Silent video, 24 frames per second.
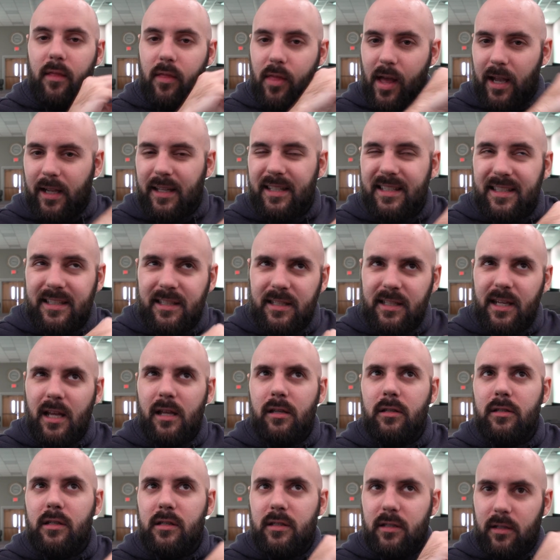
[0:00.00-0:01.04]
that
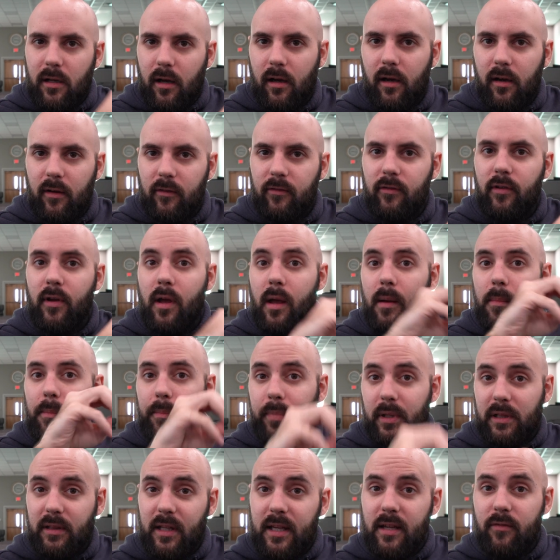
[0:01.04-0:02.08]
consists of
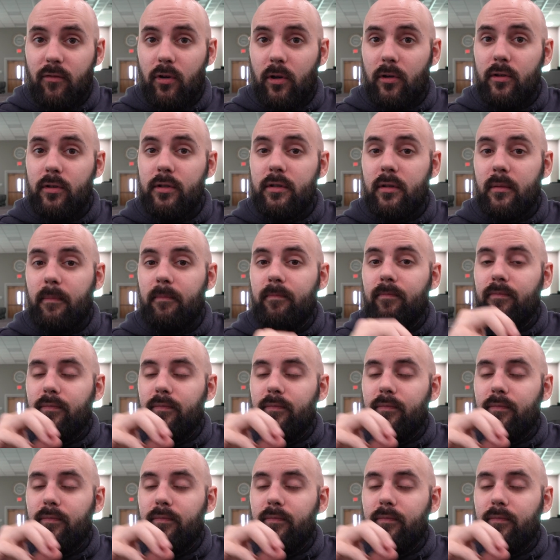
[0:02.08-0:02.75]
believers